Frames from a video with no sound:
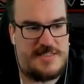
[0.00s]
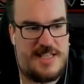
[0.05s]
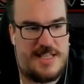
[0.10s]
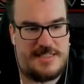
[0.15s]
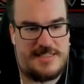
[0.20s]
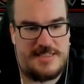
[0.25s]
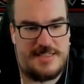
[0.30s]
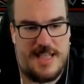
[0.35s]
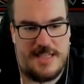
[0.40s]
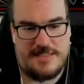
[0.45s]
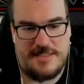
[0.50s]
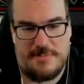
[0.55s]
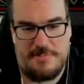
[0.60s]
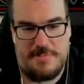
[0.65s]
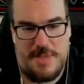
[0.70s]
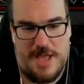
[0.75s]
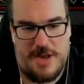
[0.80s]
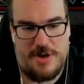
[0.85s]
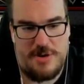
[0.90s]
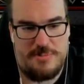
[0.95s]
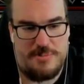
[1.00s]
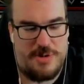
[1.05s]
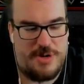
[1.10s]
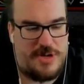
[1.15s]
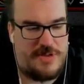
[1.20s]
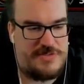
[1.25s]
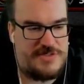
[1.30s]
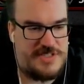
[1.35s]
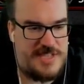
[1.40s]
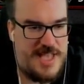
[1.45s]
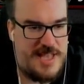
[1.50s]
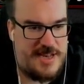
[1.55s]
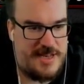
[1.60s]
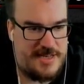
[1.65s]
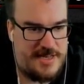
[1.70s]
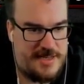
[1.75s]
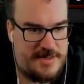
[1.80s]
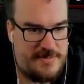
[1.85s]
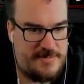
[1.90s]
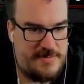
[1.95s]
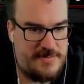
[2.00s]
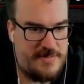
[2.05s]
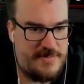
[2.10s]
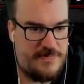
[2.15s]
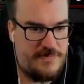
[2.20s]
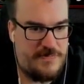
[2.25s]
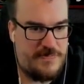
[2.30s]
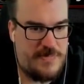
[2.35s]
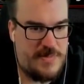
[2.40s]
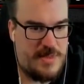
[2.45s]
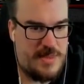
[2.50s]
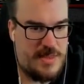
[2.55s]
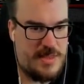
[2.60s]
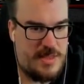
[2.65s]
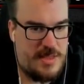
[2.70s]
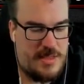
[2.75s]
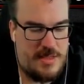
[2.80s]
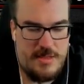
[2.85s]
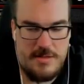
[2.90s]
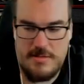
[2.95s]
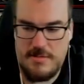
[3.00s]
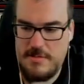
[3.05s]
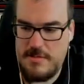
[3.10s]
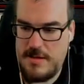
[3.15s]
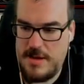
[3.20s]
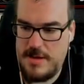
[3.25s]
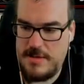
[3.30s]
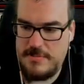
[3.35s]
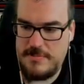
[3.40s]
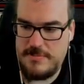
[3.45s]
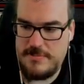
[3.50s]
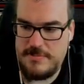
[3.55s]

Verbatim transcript: That's that's a better Book of Sanity, right?